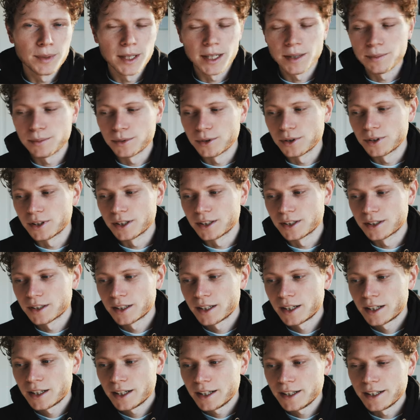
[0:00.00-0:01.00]
people, and
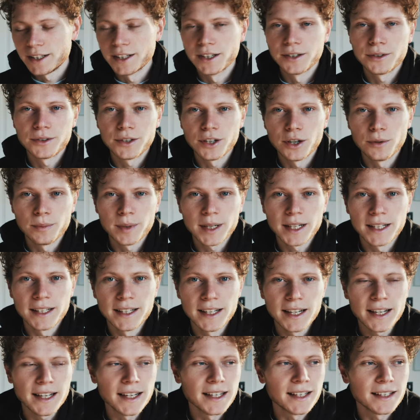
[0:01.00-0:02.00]
you know, don't be a
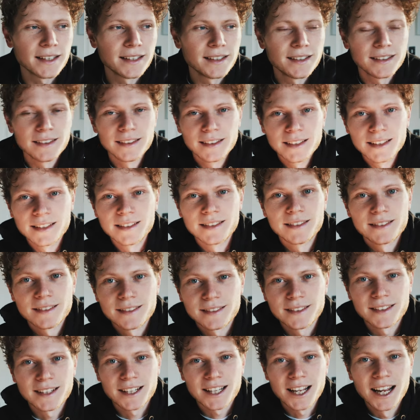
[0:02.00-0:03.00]
dick is,
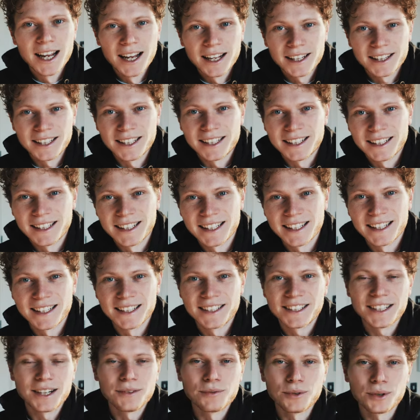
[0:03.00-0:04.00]
I think, the
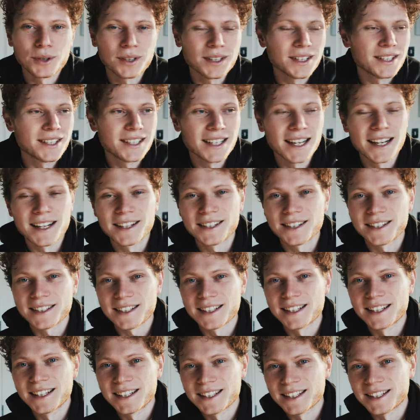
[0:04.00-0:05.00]
general consensus
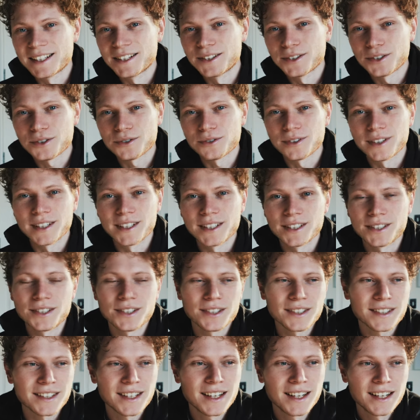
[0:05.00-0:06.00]
in this industry is
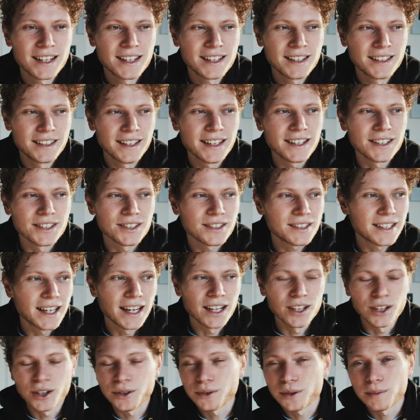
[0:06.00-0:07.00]
just get
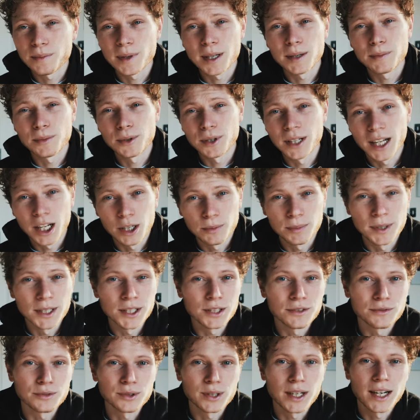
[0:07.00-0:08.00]
along with people, help each
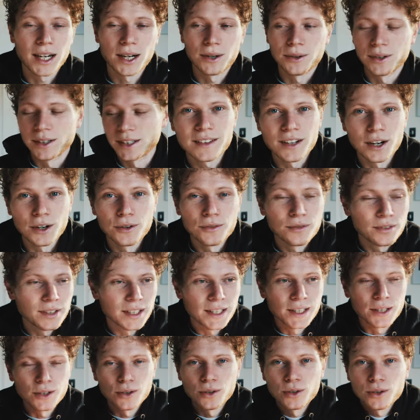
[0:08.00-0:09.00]
other out. Hopefully
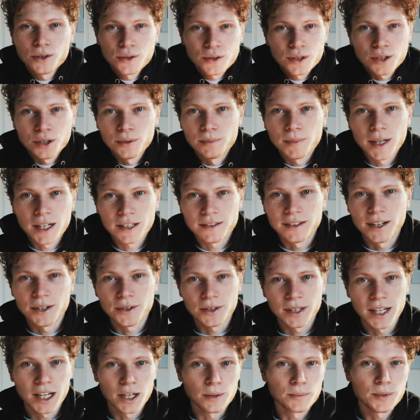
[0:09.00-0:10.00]
it'll come back around
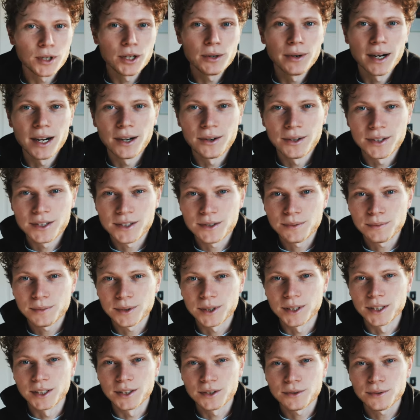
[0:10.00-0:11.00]
and help you out at some
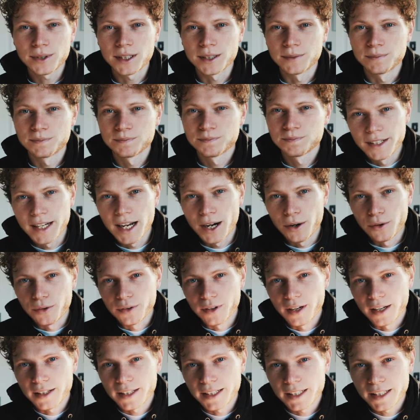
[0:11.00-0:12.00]
point as well. Now,
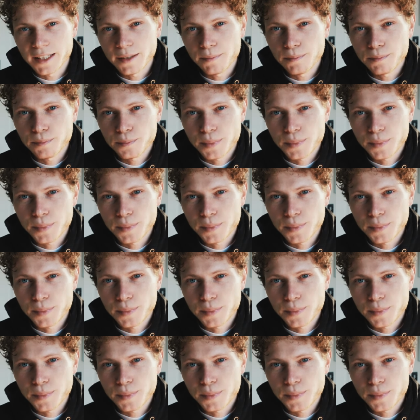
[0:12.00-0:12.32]
I think the